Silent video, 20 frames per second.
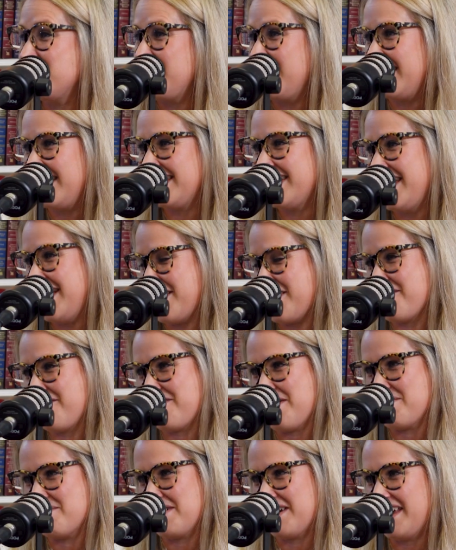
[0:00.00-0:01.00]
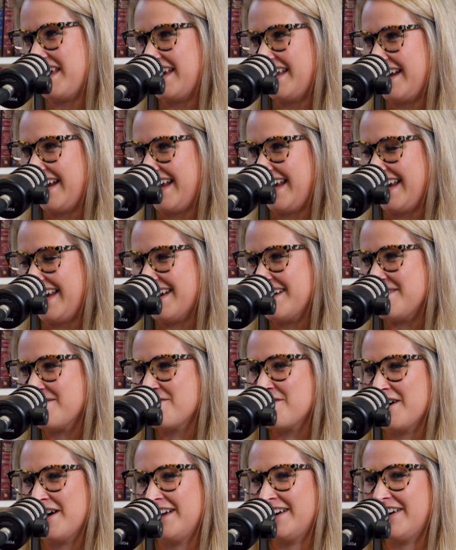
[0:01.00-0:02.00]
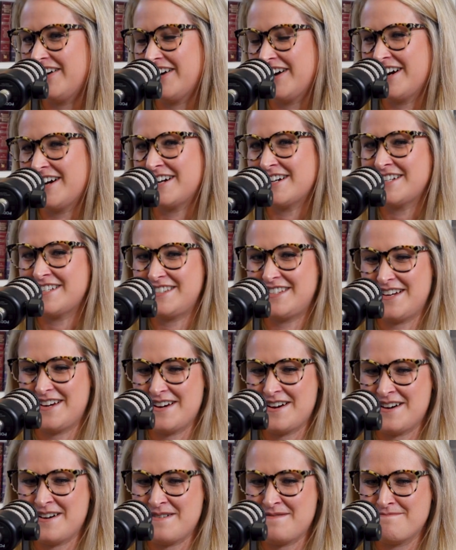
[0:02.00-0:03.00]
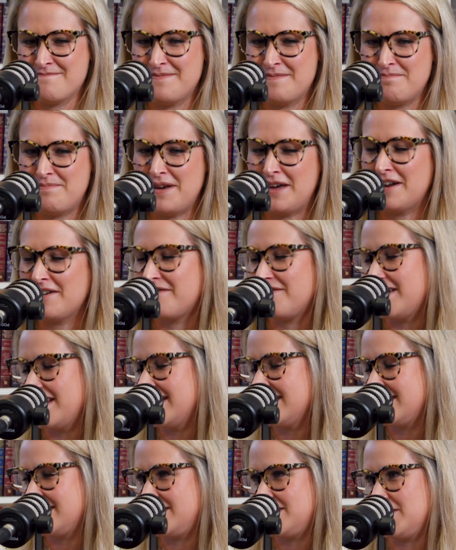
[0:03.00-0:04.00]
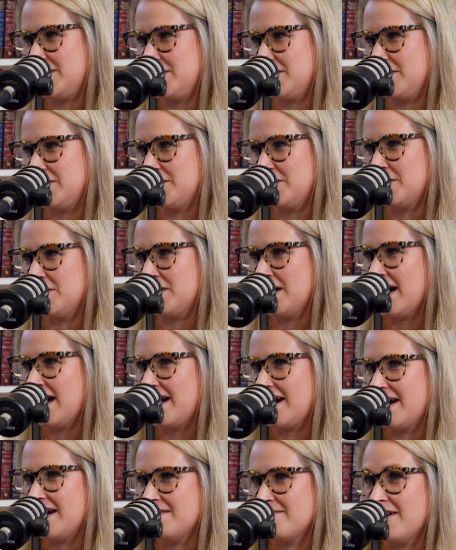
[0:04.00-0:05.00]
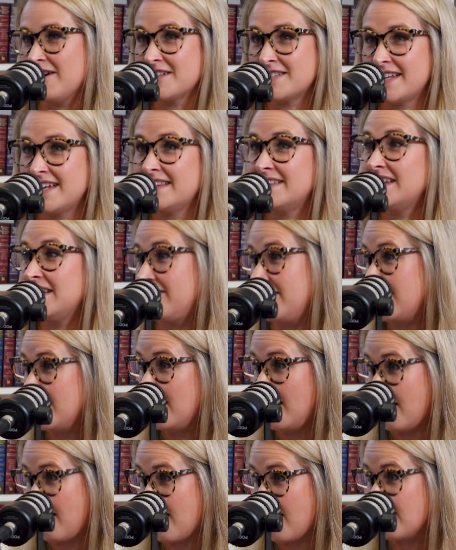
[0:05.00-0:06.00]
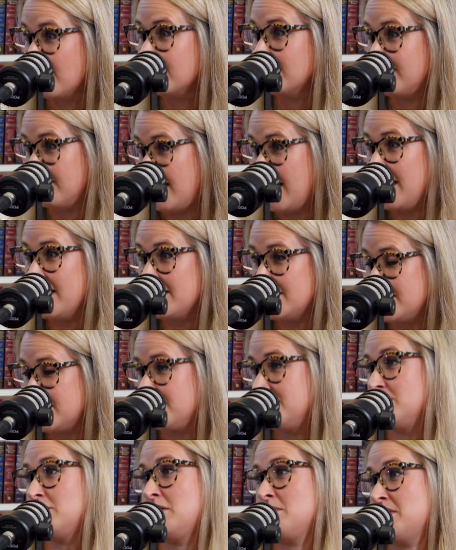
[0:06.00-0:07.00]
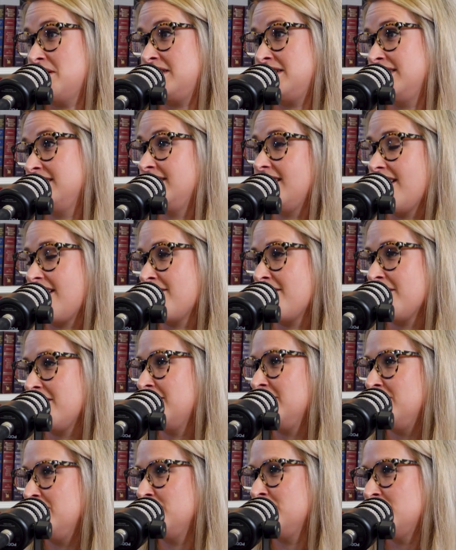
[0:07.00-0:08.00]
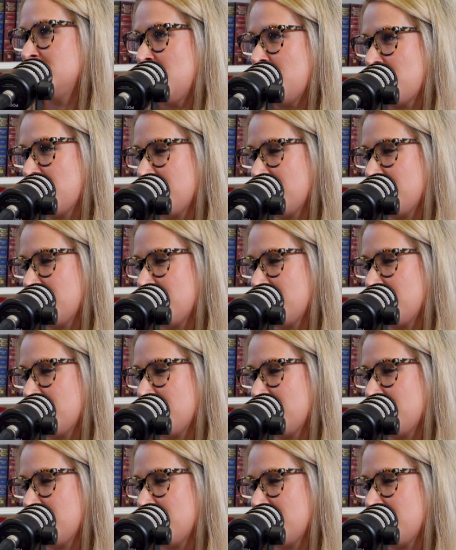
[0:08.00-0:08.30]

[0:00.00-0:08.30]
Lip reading: being here from McKinney, what are some benefits to, I'll say, living here and doing business here? What could you share